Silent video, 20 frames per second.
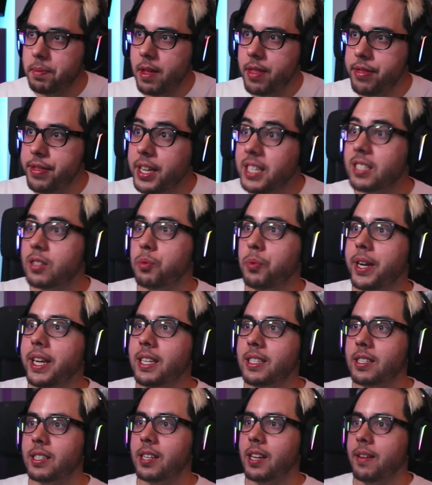this
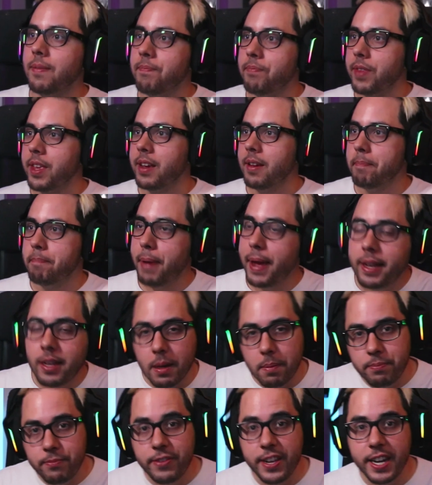week's
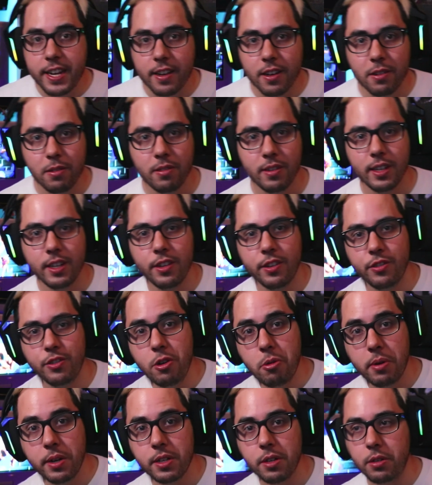pickup video.
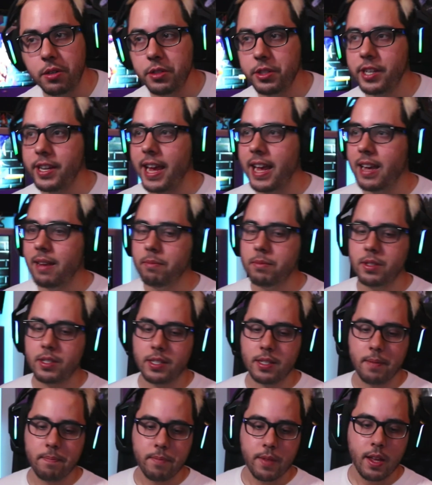New and old
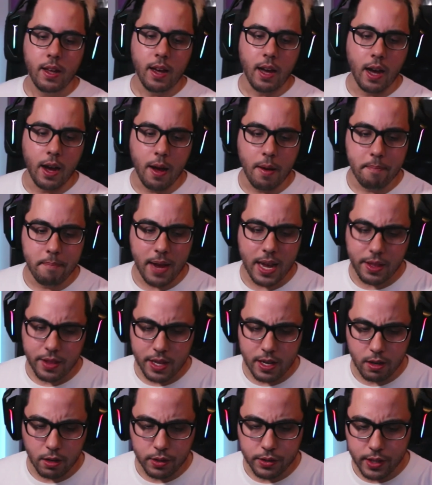games.
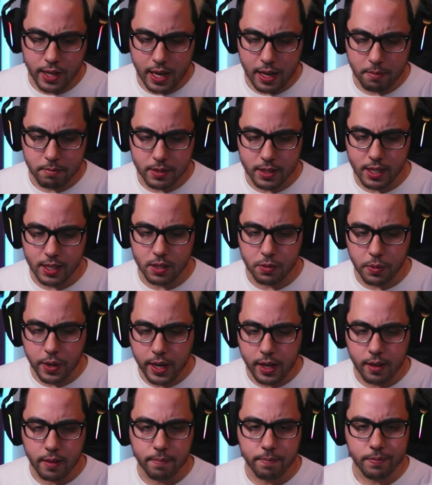Mainly old games this
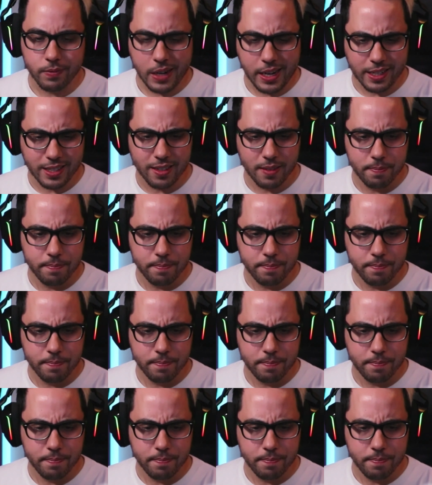week, right?